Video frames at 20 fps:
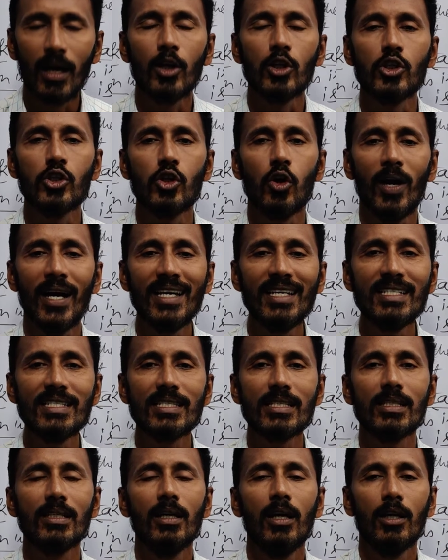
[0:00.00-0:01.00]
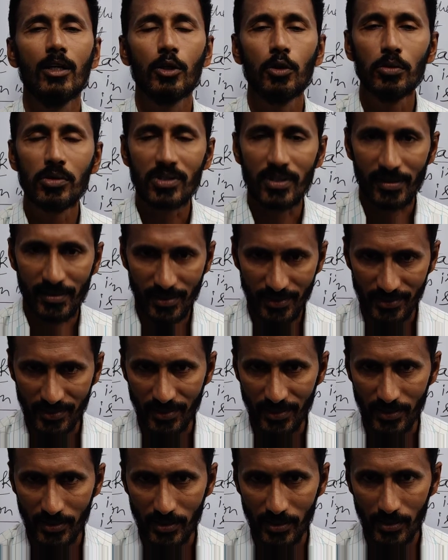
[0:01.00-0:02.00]
joins two
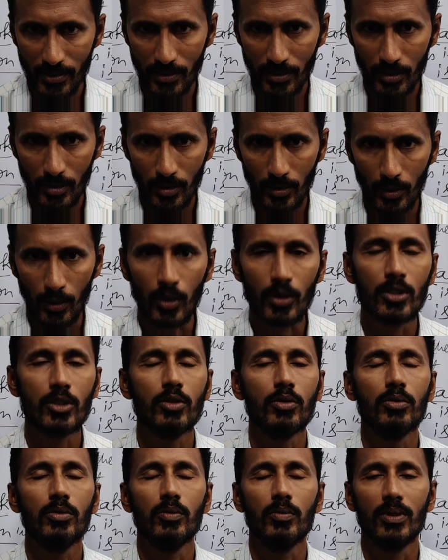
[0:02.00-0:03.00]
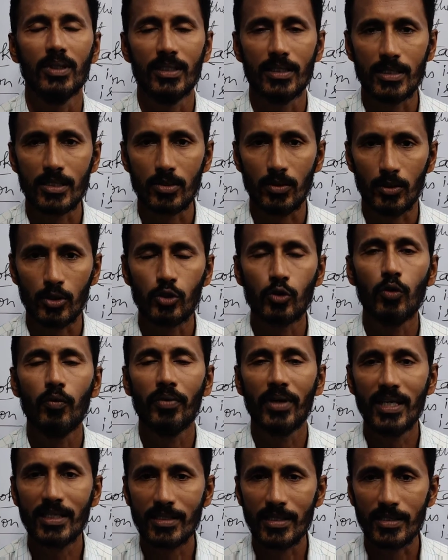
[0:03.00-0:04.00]
sentences or two words or two
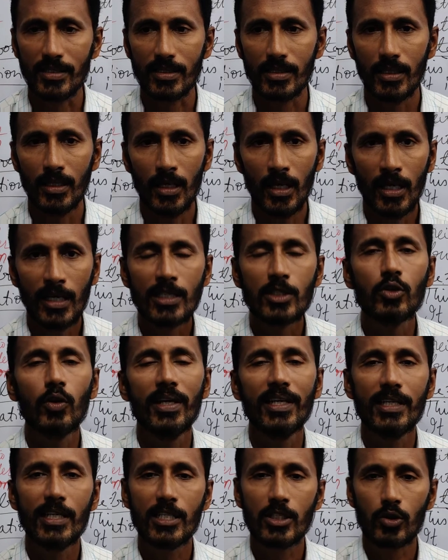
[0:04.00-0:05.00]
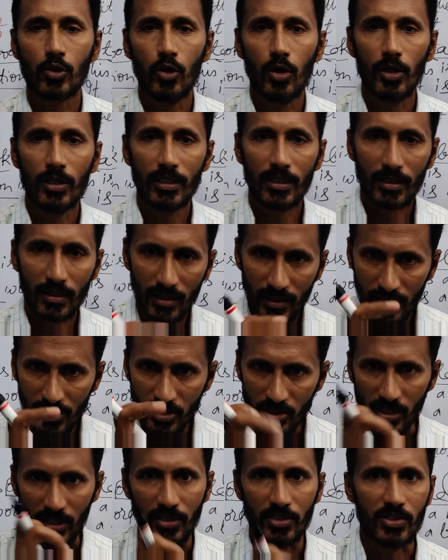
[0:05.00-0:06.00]
phrases. So it is called
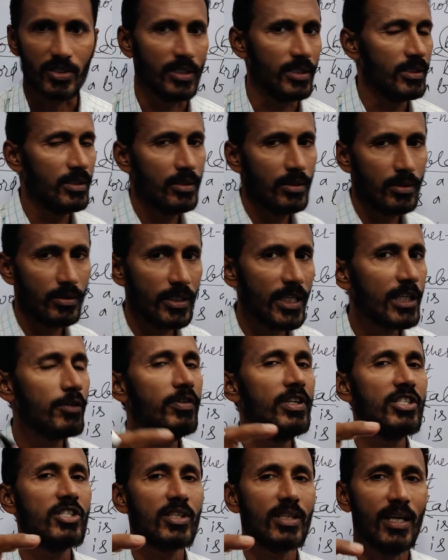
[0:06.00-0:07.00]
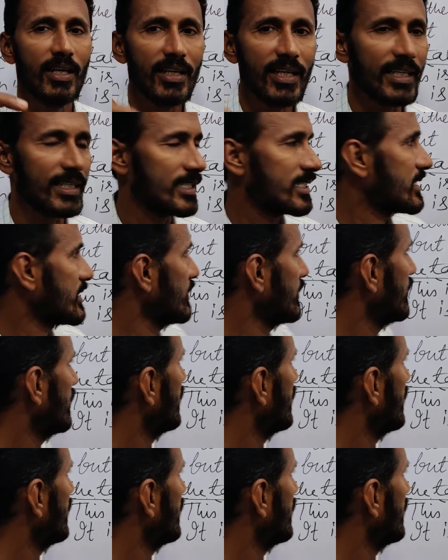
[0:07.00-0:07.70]
conjunction, that which connects.